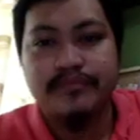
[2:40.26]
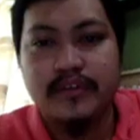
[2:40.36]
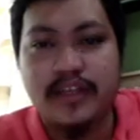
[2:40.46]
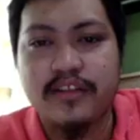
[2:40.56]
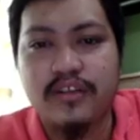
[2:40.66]

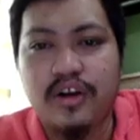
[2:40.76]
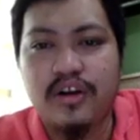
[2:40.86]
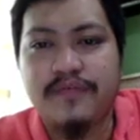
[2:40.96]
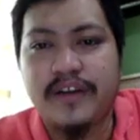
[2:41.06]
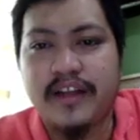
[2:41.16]
Not
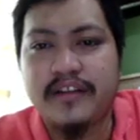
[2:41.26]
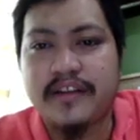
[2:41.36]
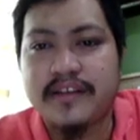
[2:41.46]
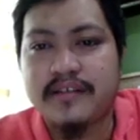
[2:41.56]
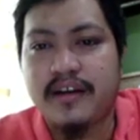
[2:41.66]
all of an
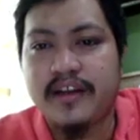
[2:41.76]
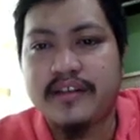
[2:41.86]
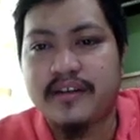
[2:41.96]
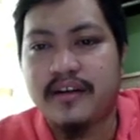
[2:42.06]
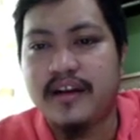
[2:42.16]
entity's
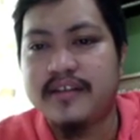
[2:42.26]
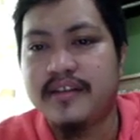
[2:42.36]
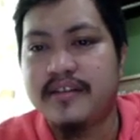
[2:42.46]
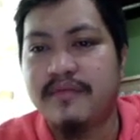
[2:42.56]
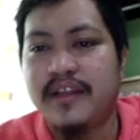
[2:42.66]
rights are
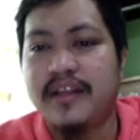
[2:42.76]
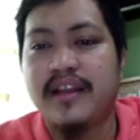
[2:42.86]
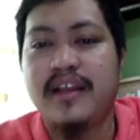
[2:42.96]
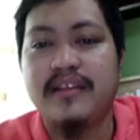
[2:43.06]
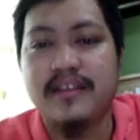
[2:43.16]
assets of that
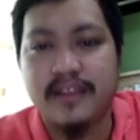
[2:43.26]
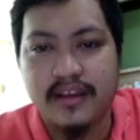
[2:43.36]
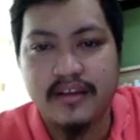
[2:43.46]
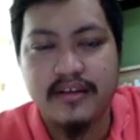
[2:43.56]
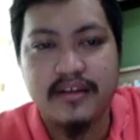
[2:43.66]

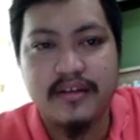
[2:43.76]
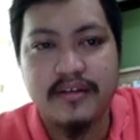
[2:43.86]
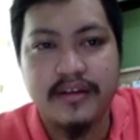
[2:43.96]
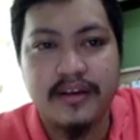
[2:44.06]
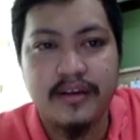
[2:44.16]
entity.
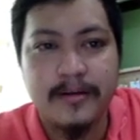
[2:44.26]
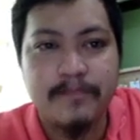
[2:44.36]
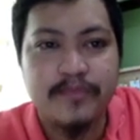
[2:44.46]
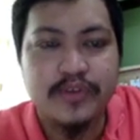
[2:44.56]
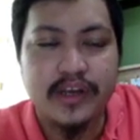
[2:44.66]
Okay,
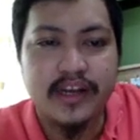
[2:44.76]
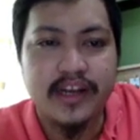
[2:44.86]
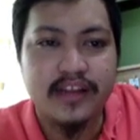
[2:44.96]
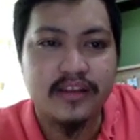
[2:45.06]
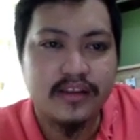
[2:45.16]
so again,
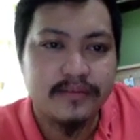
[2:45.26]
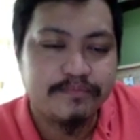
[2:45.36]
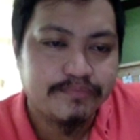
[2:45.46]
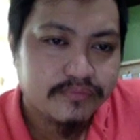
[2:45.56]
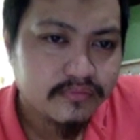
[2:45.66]
not
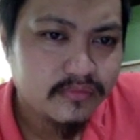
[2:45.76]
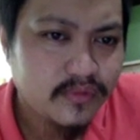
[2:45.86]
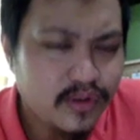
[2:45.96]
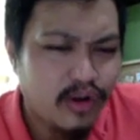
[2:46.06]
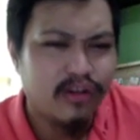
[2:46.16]

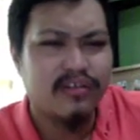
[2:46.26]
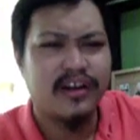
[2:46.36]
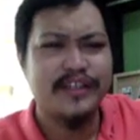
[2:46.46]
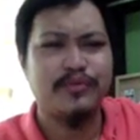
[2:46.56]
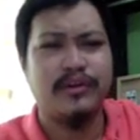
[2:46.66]
all
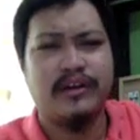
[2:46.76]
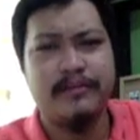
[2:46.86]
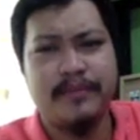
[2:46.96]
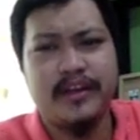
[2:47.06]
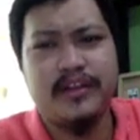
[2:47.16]
rights will
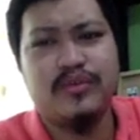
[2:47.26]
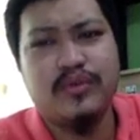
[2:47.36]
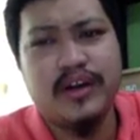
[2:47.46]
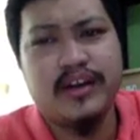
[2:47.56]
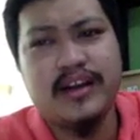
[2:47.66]
ripen
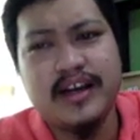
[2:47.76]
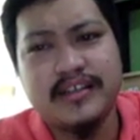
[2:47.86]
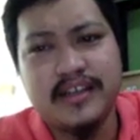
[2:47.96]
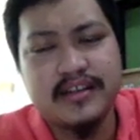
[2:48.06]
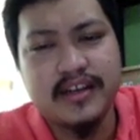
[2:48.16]
into an
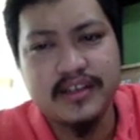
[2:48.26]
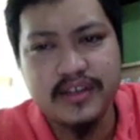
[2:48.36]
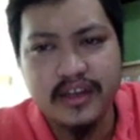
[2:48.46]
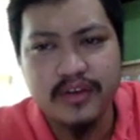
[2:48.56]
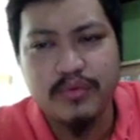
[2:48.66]
asset class.
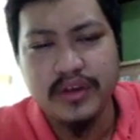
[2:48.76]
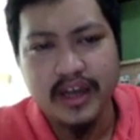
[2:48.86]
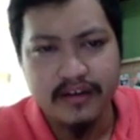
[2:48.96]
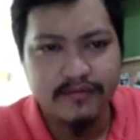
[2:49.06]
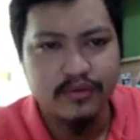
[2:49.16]
Again, we
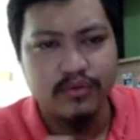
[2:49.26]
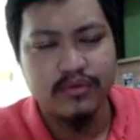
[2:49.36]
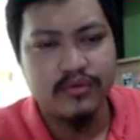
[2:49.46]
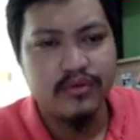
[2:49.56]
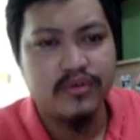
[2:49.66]
have
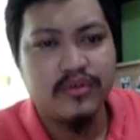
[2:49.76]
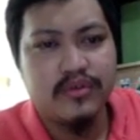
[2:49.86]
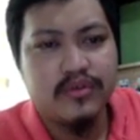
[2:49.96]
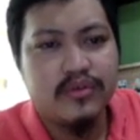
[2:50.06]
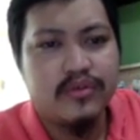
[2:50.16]
to
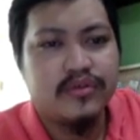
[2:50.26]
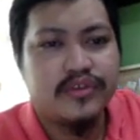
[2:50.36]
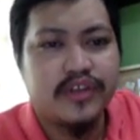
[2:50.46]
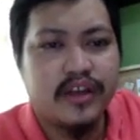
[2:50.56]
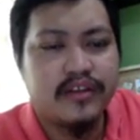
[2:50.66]

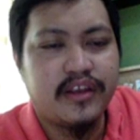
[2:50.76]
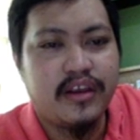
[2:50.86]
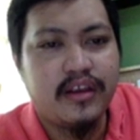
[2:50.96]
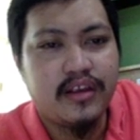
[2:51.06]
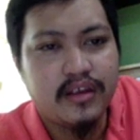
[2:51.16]
check
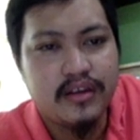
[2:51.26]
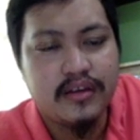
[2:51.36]
the